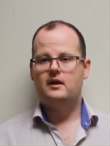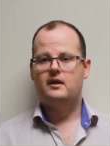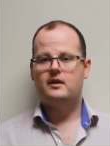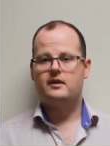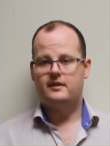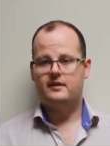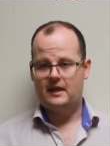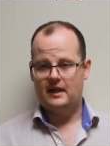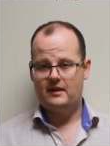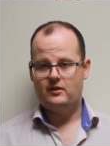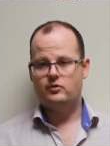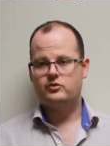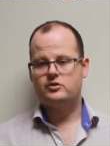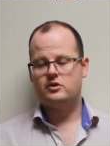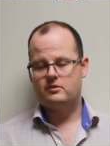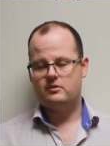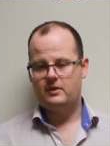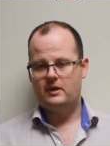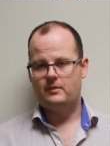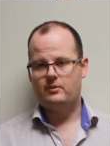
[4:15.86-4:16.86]
then those
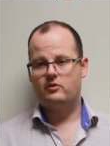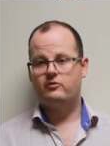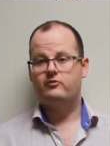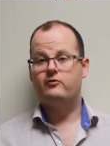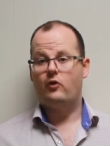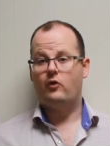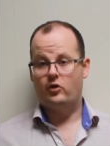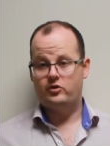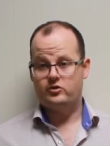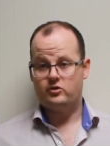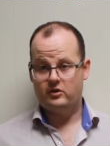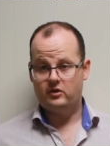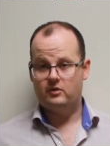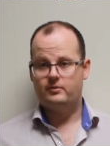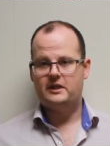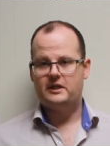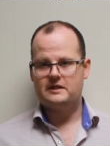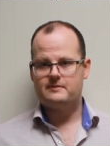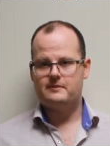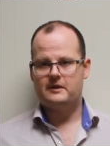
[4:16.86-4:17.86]
are the people for joint
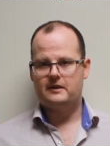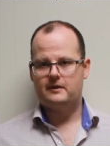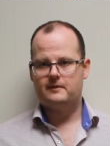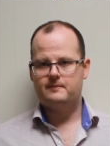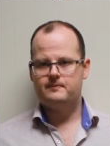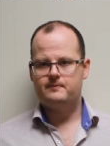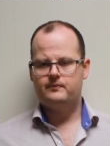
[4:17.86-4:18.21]
replacement.